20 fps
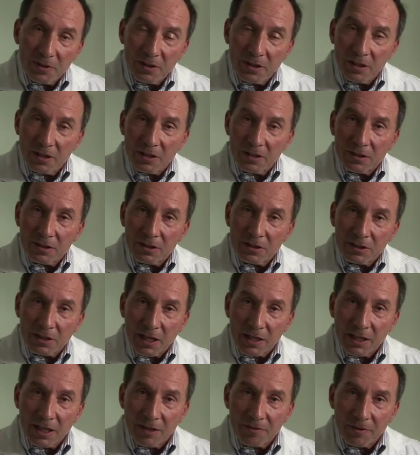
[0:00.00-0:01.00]
does
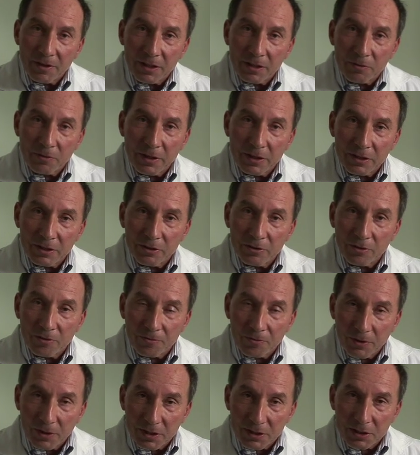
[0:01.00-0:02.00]
not have a great deal
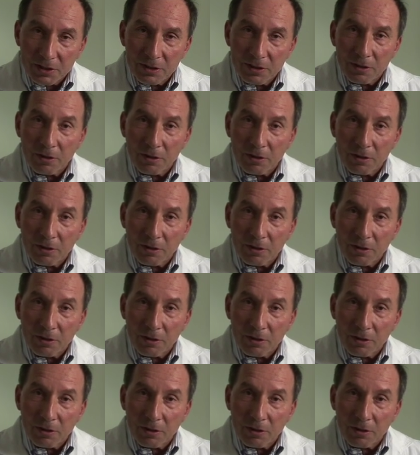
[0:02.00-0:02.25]
of risk.